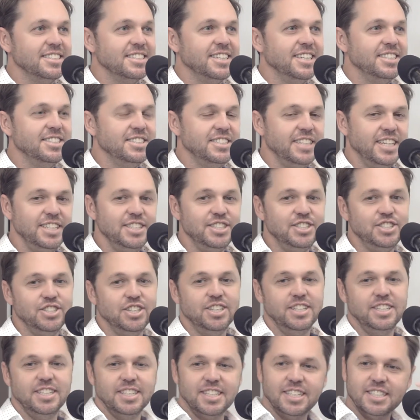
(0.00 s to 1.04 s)
It's a 10-year
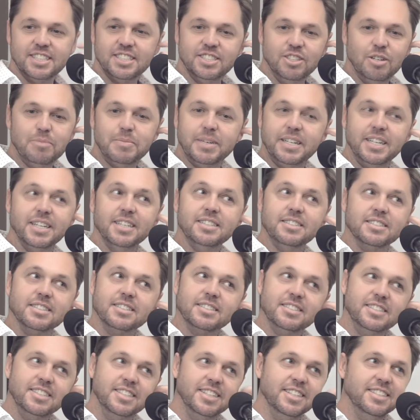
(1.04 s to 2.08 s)
journey, and it's not my exit,
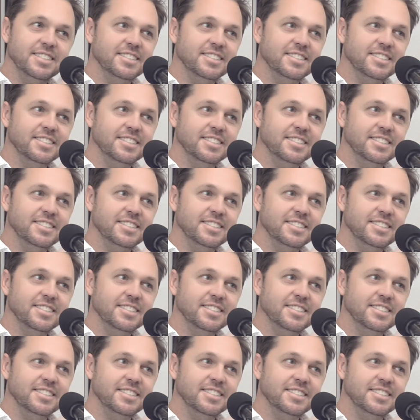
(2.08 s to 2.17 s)
you know?